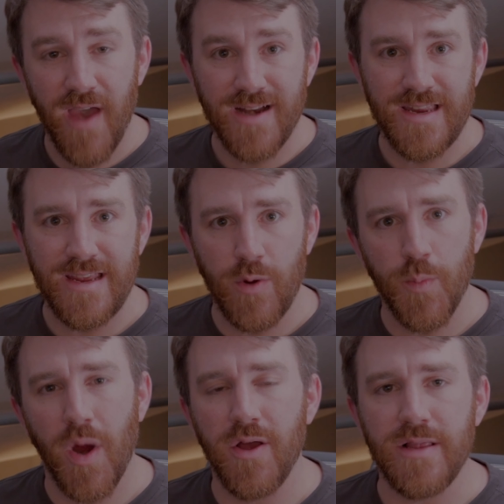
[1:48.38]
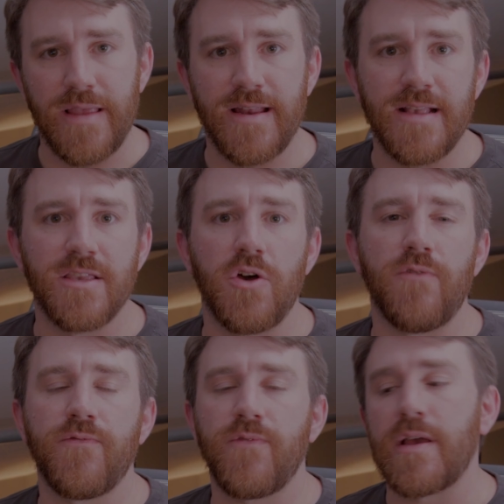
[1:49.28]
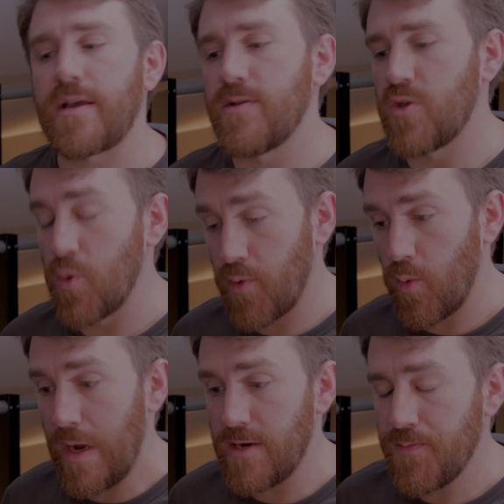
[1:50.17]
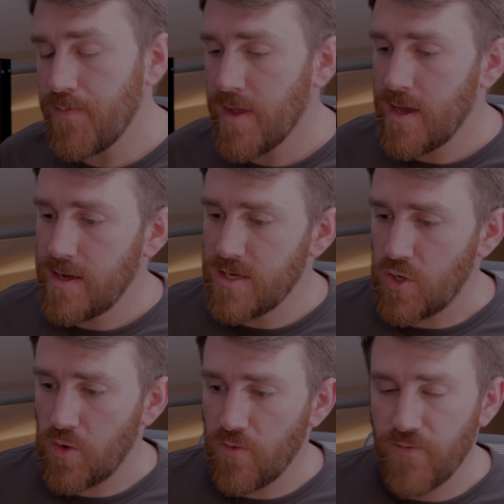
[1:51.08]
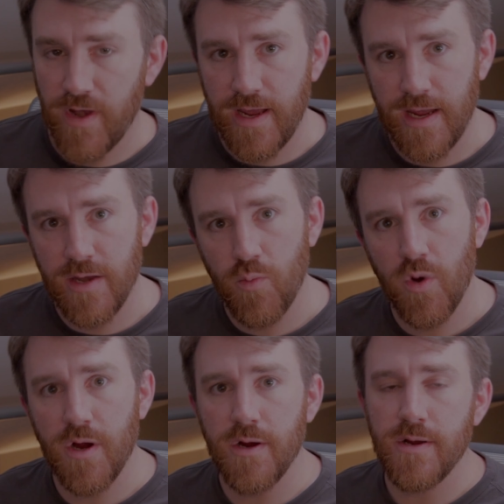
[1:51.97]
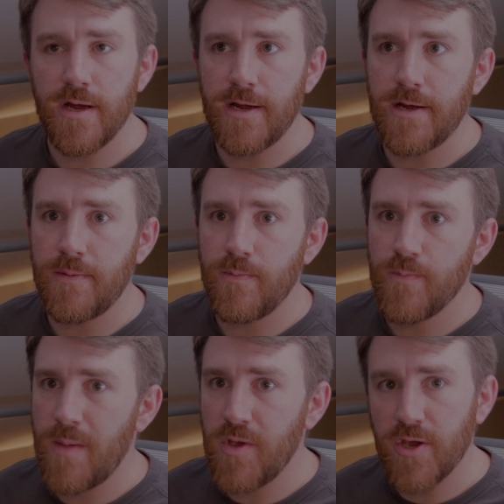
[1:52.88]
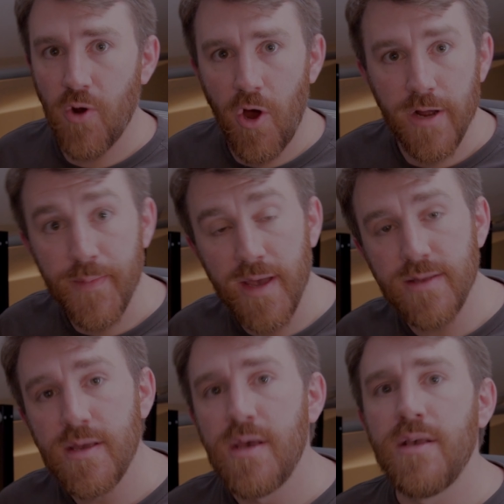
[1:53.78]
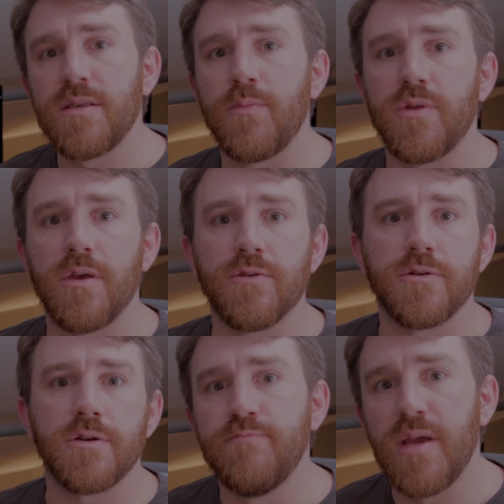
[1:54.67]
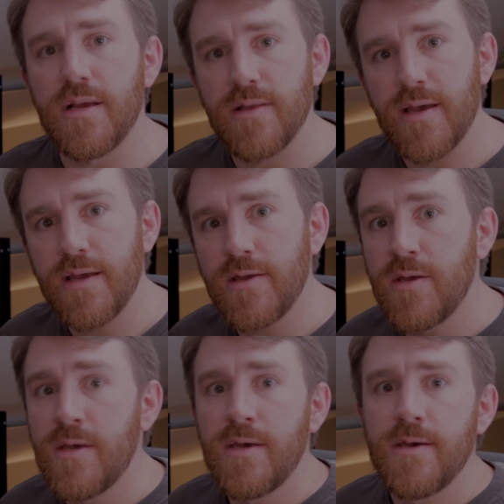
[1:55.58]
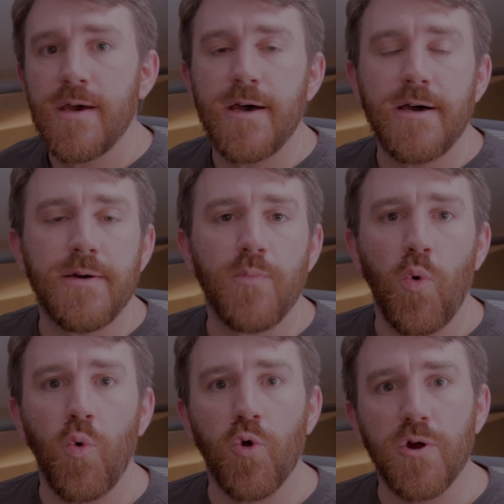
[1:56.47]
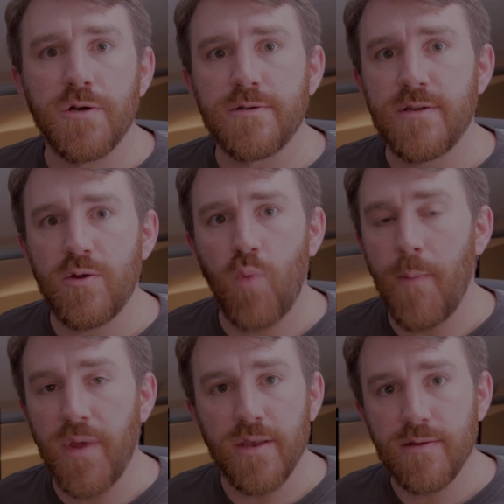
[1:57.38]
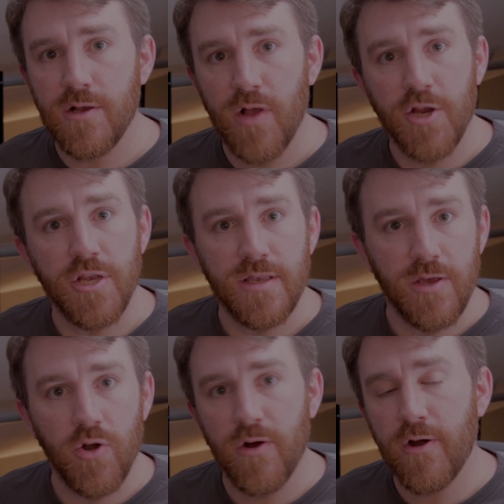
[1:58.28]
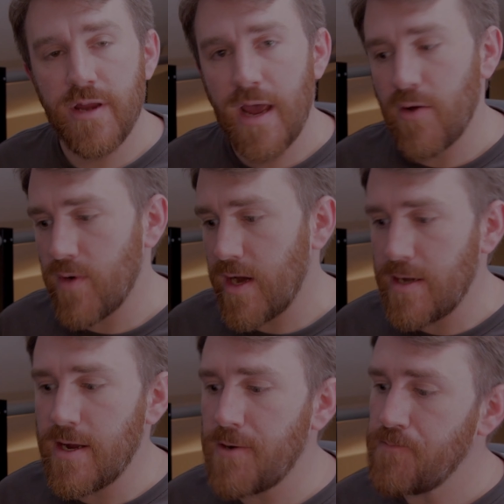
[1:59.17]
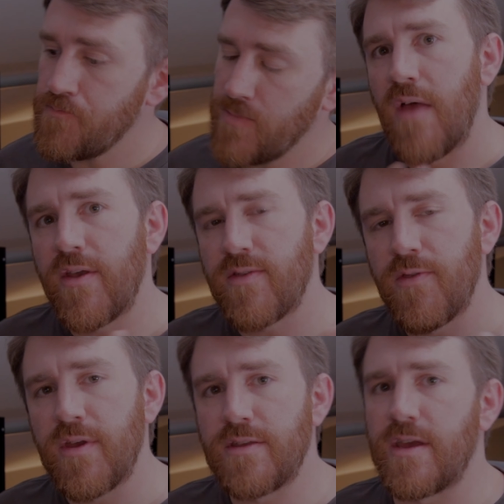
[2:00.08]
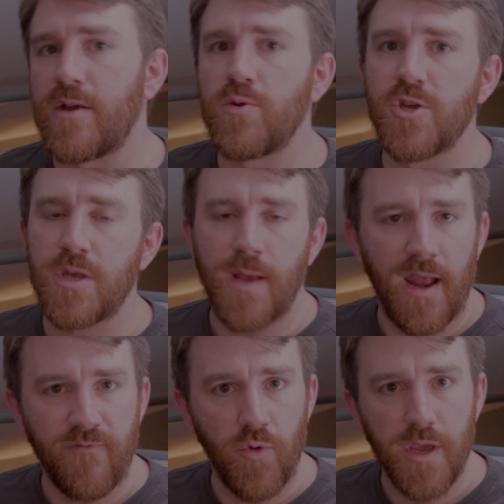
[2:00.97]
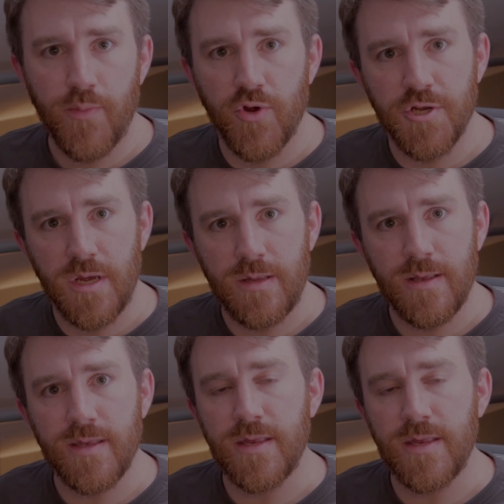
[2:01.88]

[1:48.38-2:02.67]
fact, it would probably lend itself like super well to fitting in where maybe you could augment some of the other melee or weapon collections that are already out right now. I think the thing that I just kind of really appreciate that's